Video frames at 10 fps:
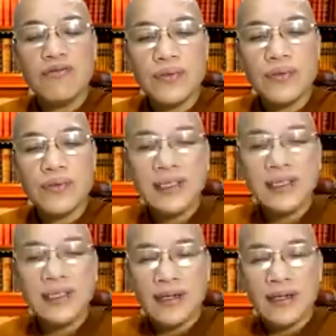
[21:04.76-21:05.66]
full
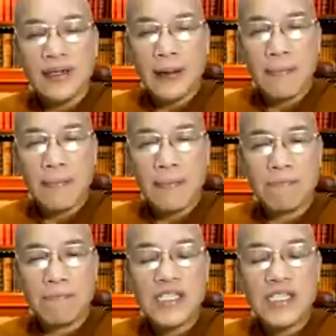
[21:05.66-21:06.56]

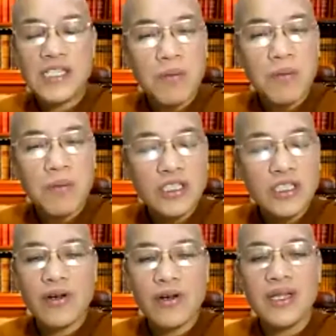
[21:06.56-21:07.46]
um, support
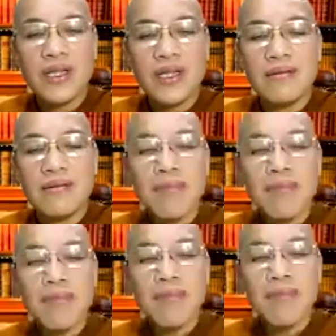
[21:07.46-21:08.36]
from the
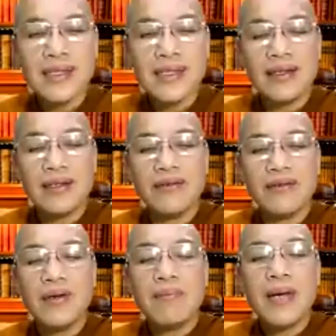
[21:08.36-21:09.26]
monks and
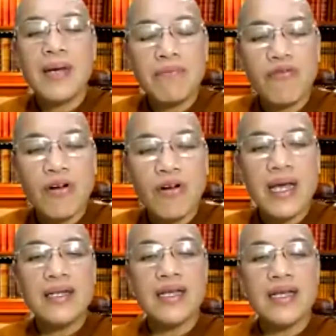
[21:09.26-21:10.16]
uh, from
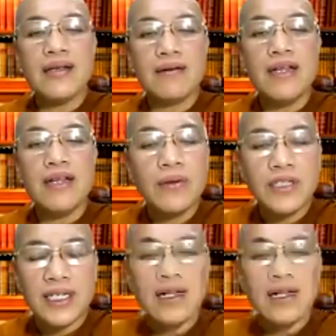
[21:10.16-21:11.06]
many uh,
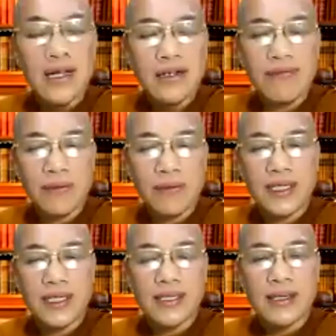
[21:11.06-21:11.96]
devotees, lay
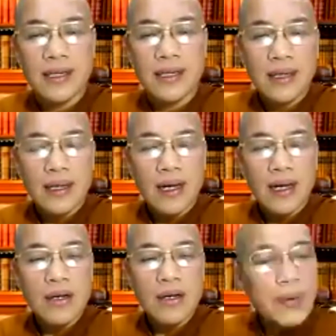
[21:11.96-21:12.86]
devotees. Mm-hmm.
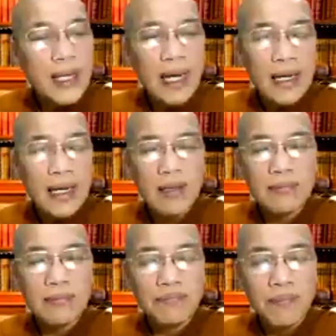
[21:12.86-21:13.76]
Uh, we
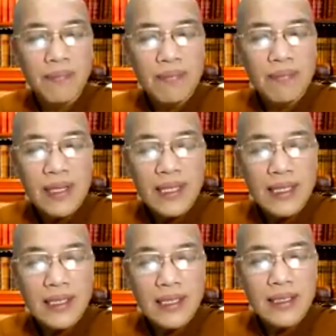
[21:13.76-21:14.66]
are
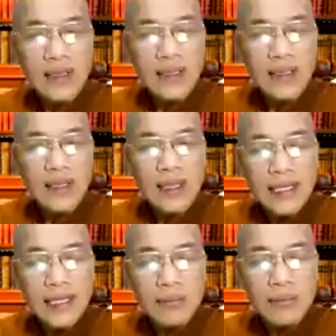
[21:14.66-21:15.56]
uh, a
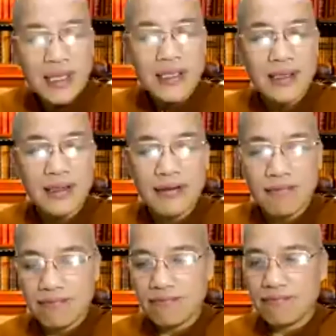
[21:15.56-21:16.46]
little bit uh,
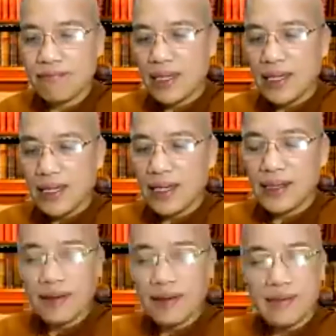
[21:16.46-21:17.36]

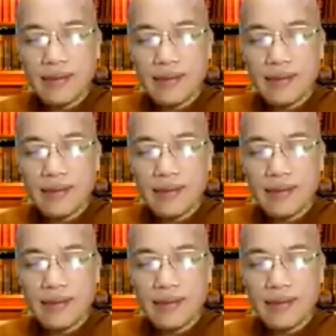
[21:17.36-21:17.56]
uh,